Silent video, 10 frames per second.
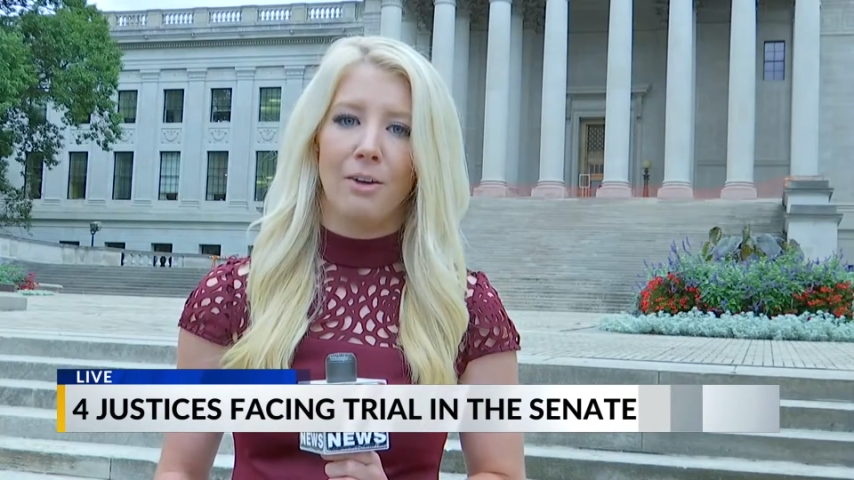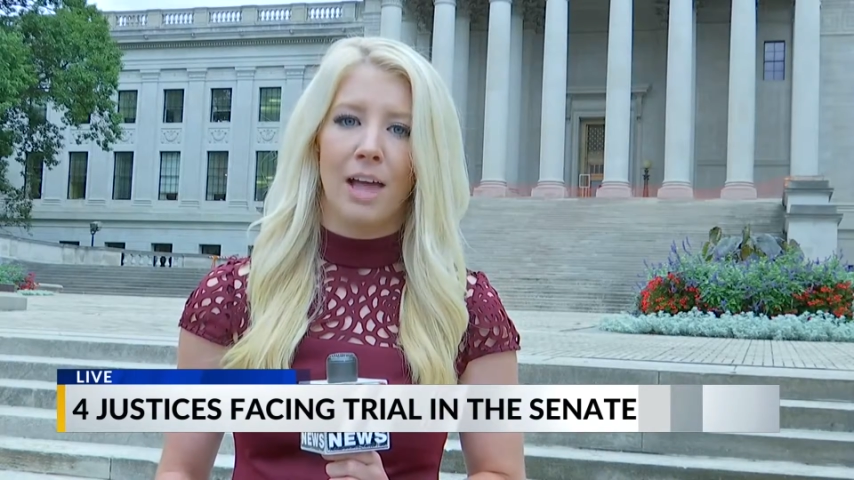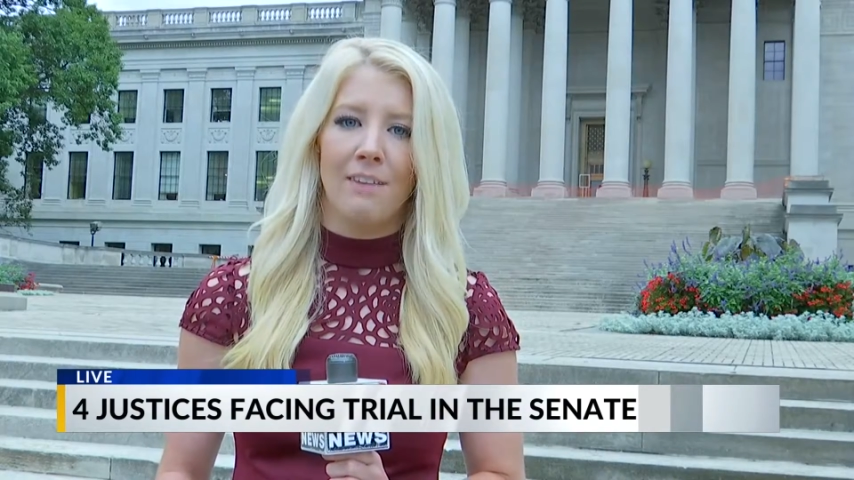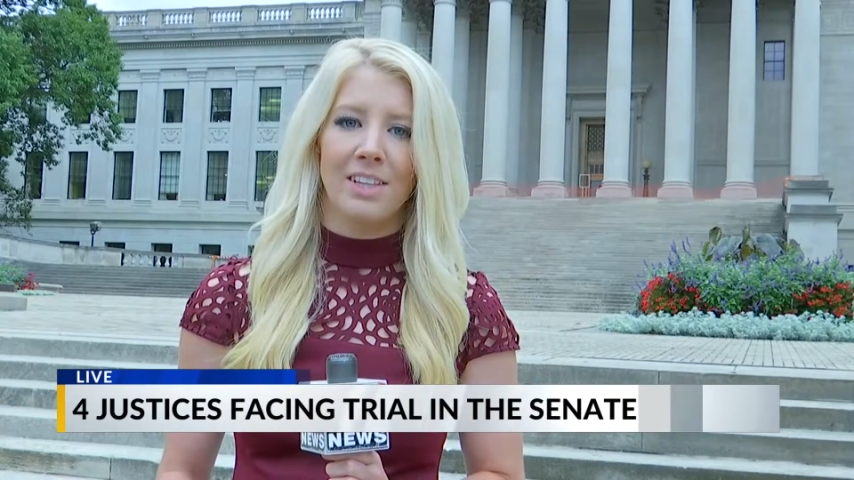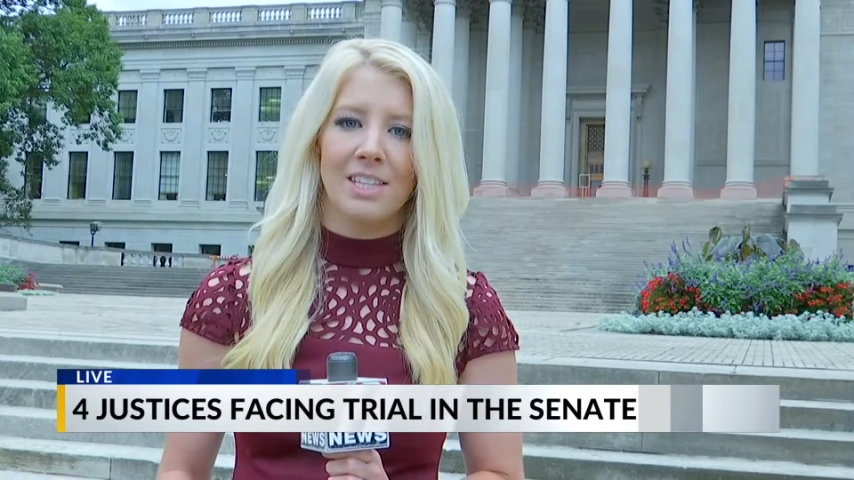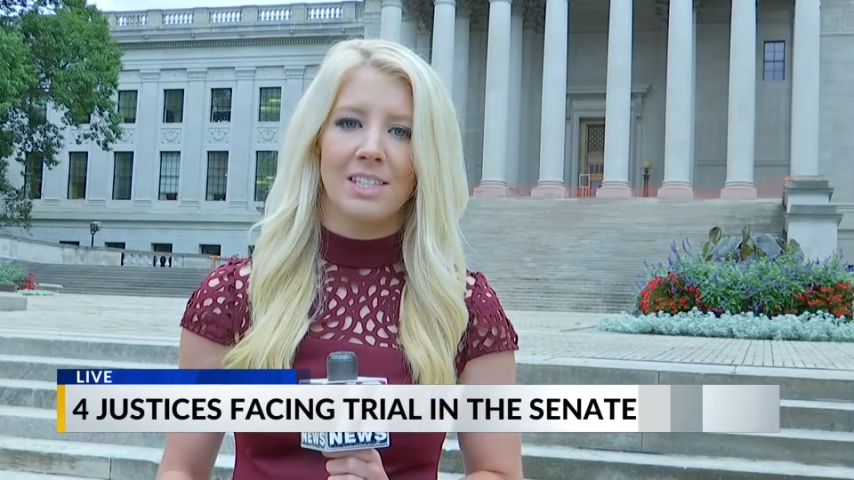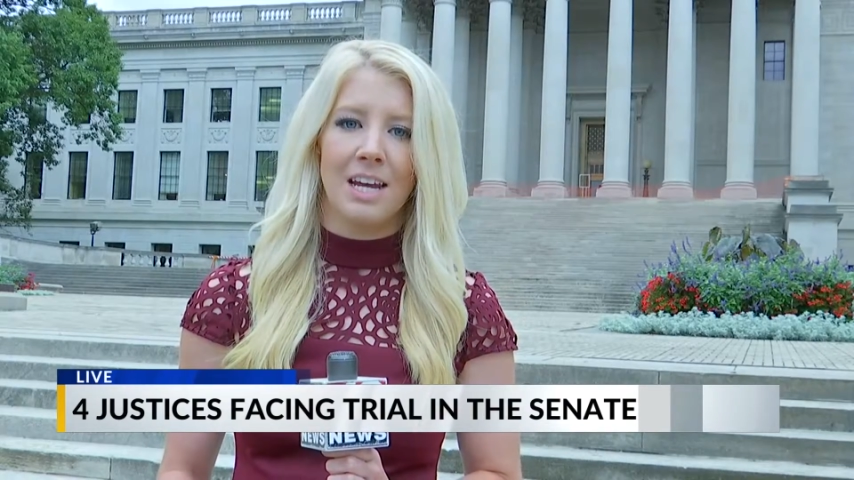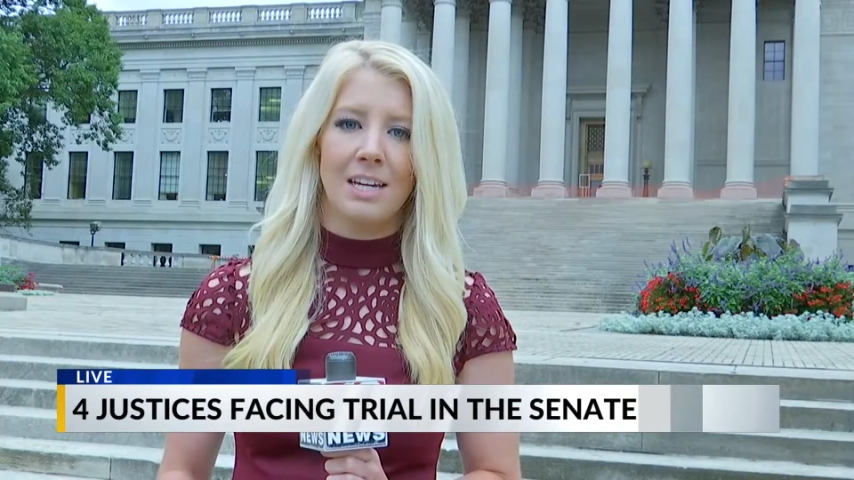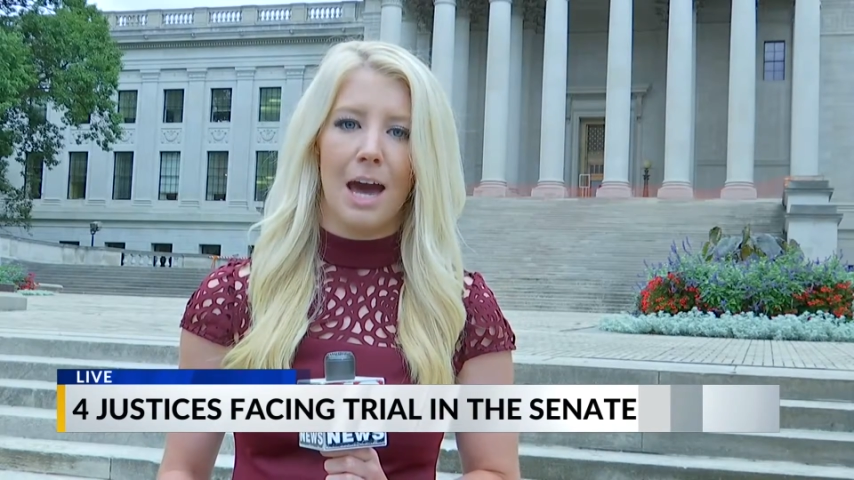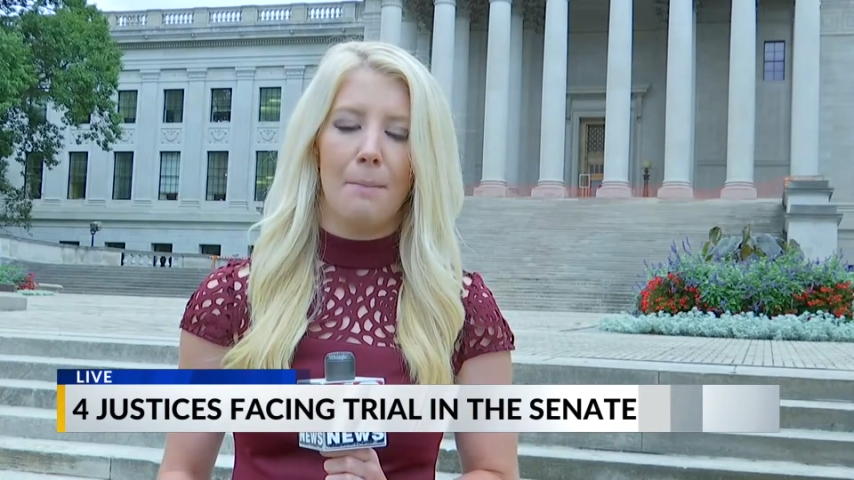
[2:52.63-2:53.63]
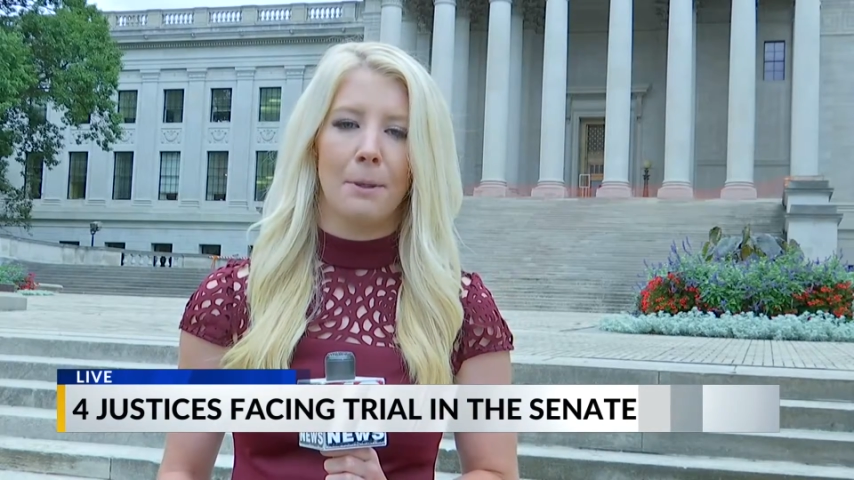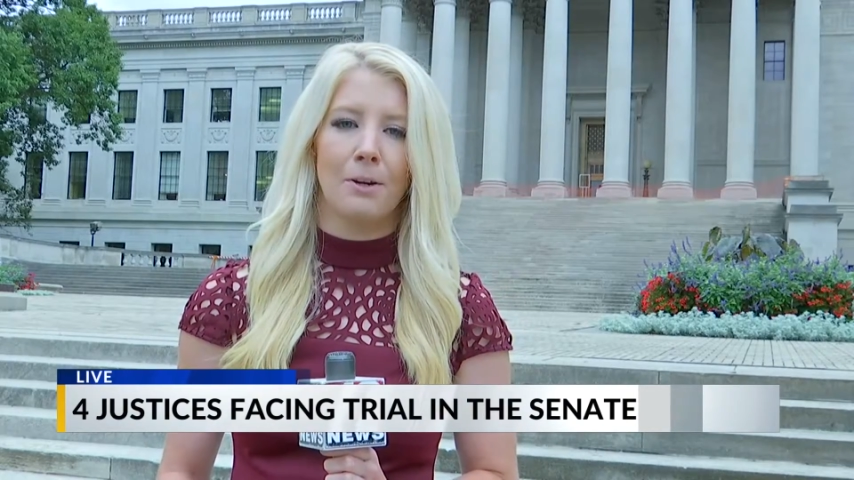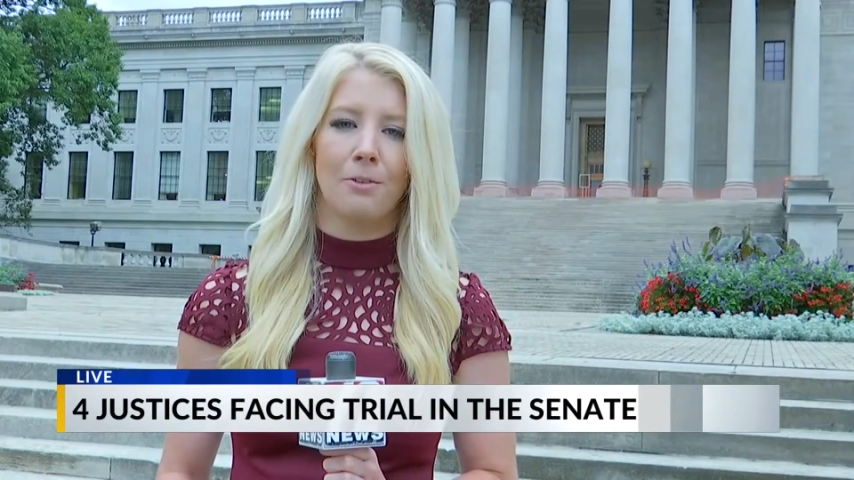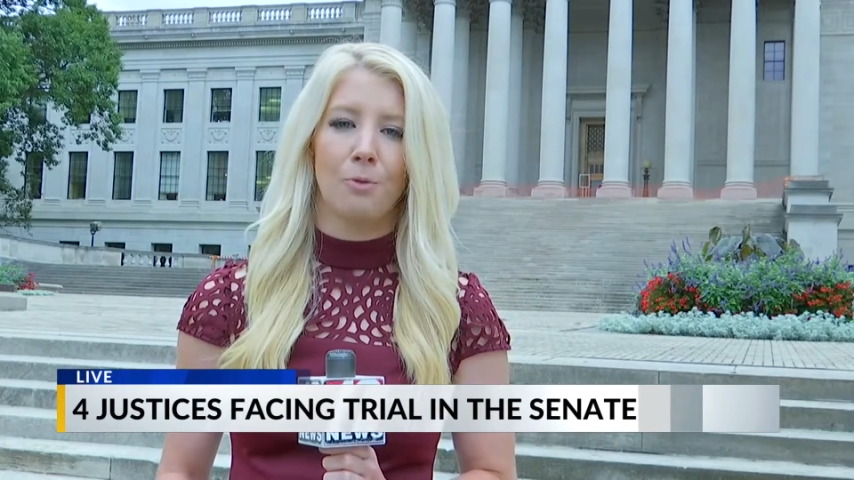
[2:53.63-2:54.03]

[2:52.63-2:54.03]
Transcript: live at the state capitol